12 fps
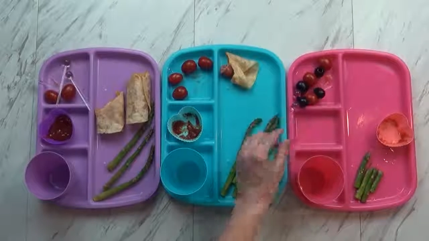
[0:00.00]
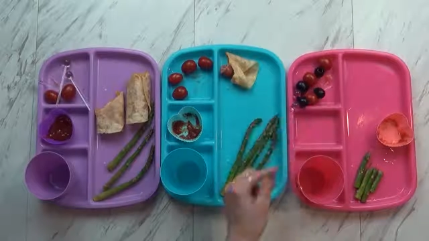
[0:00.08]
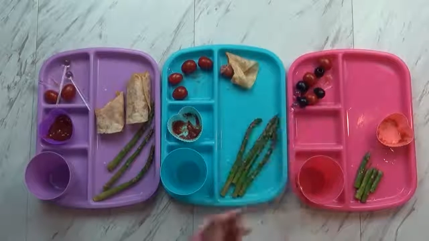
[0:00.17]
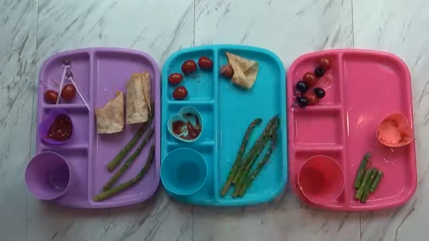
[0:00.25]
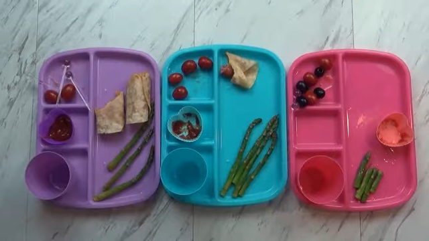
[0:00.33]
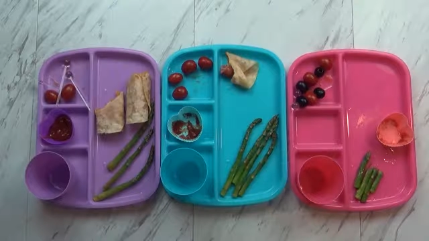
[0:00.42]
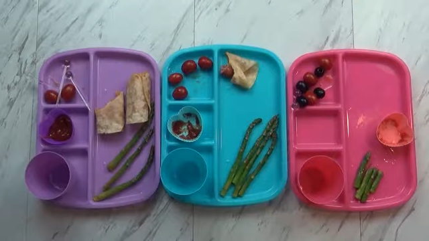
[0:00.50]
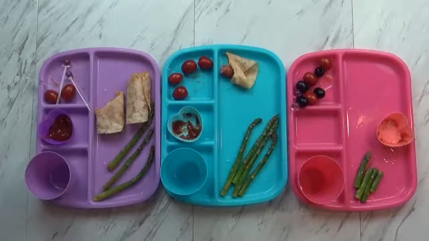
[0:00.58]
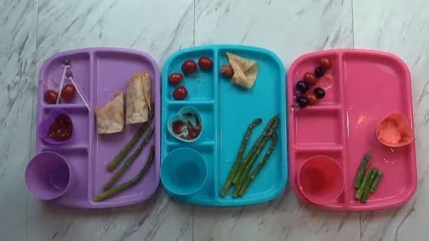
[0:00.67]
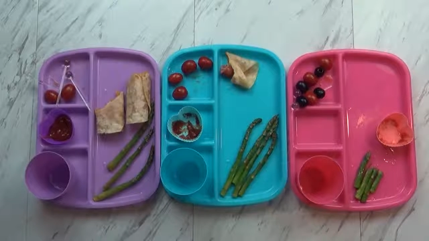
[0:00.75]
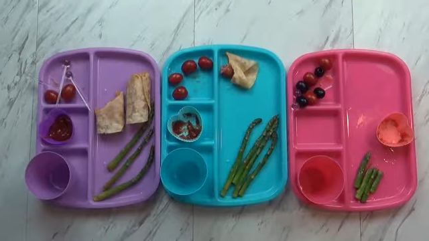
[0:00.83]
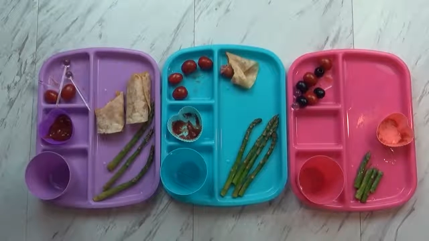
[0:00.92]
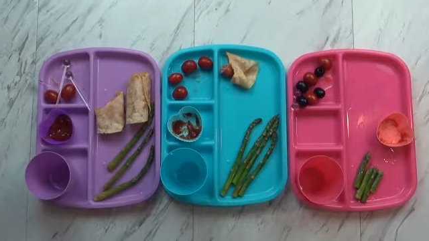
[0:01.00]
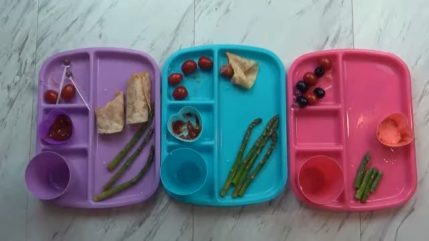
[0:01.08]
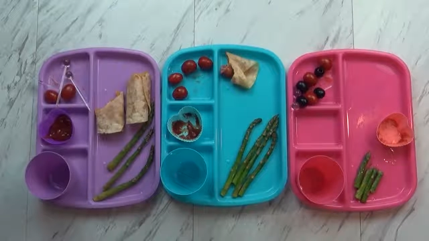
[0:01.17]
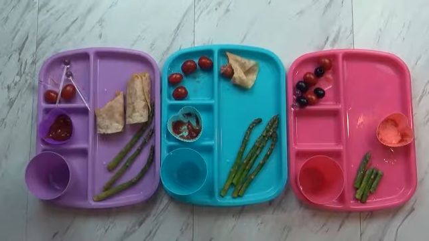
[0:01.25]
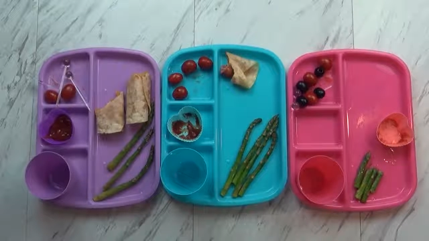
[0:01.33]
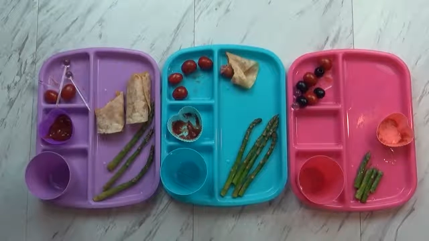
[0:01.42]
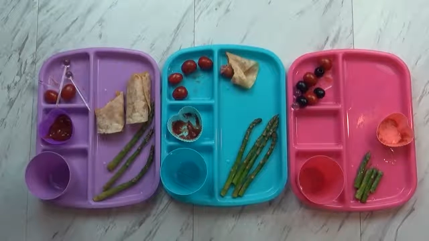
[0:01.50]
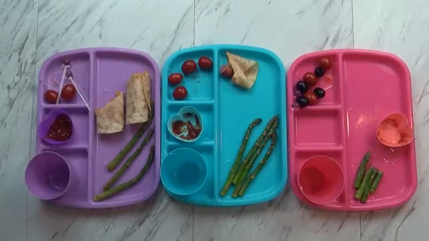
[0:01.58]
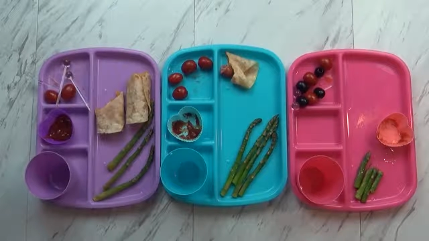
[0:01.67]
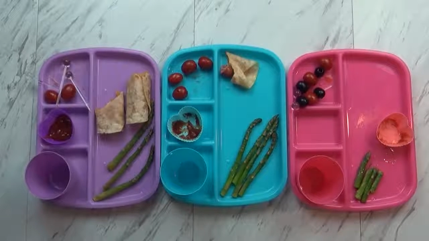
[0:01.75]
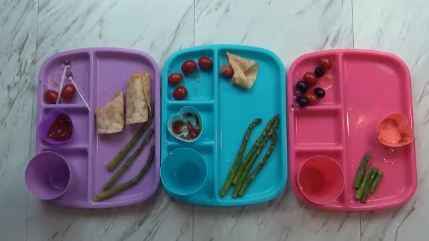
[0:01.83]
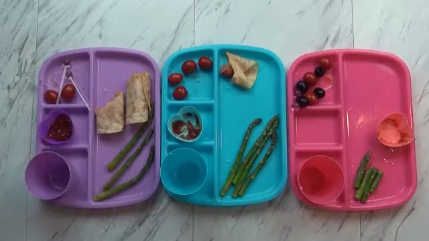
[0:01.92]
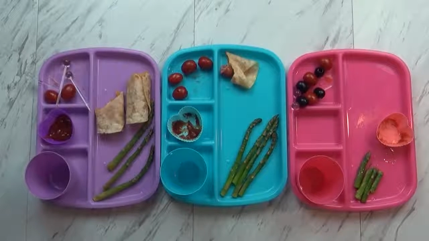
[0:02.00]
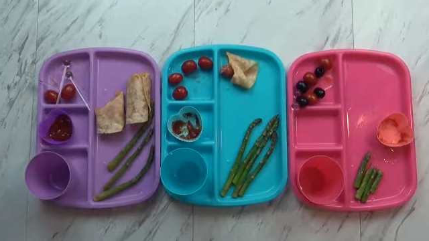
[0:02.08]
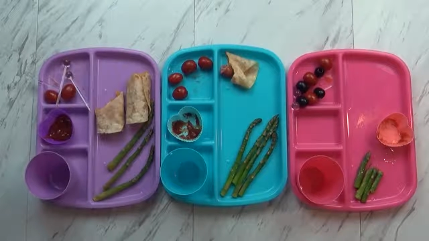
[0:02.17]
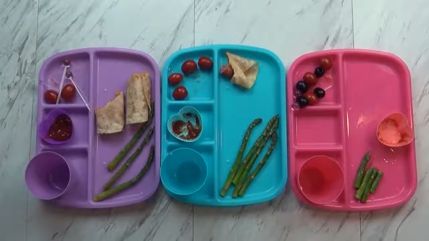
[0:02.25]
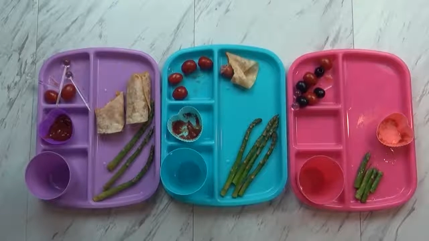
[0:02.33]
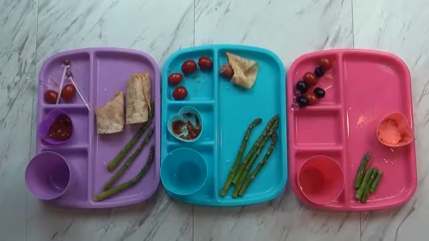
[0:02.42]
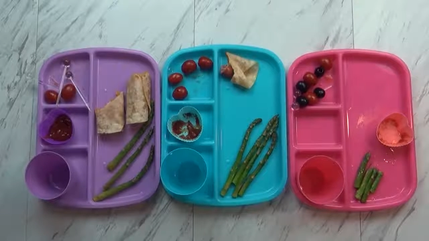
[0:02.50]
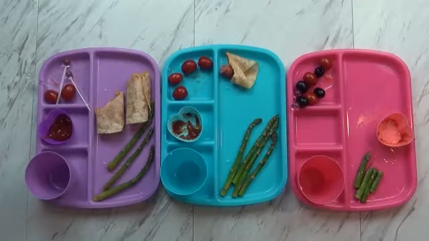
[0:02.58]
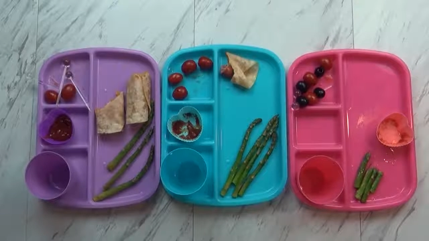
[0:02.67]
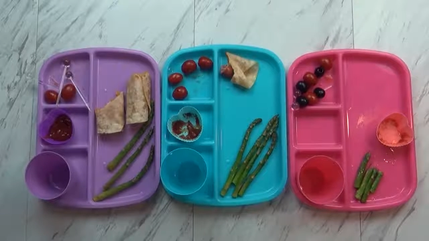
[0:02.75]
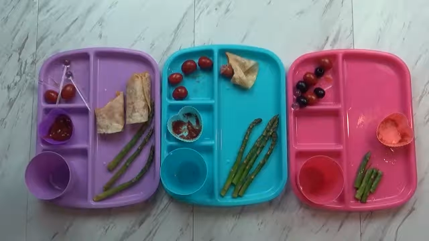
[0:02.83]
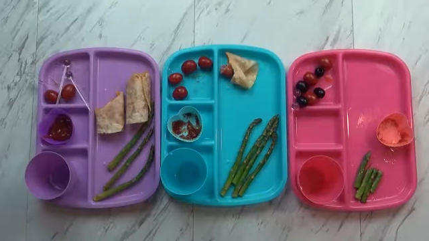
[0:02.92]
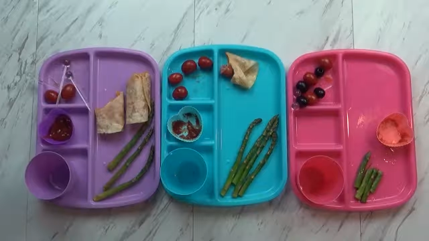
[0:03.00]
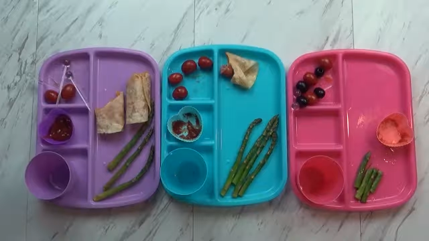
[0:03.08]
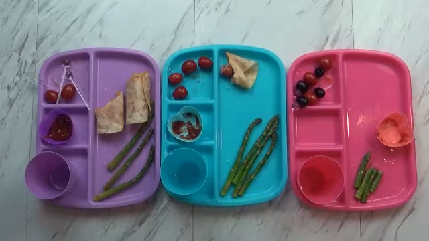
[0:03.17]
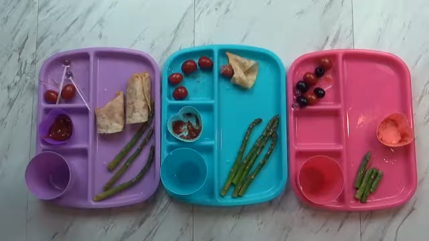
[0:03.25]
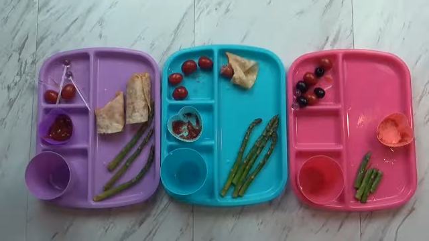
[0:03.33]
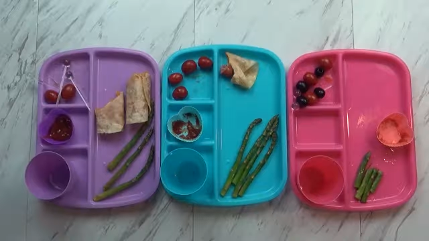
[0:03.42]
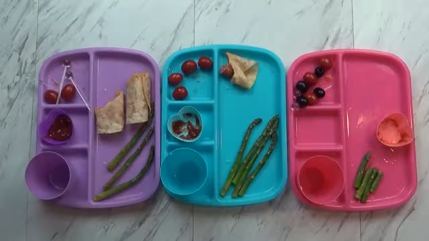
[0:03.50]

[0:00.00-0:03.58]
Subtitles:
(no speaker visible)